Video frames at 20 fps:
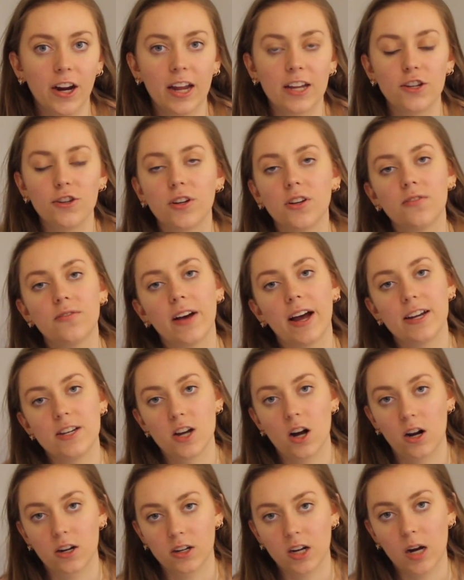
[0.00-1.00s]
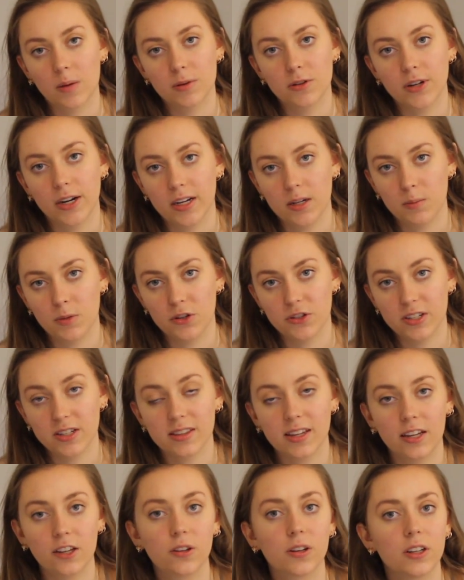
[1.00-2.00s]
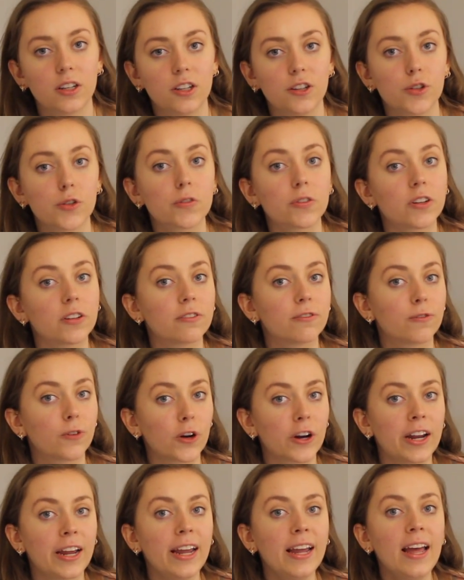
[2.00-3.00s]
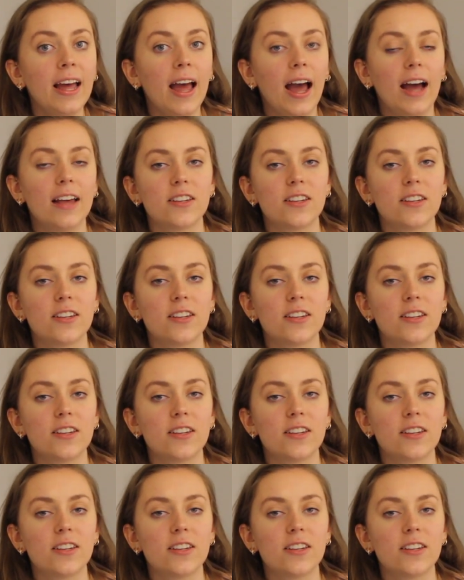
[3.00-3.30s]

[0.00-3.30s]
and you can find non-copyrighted music that you can use for free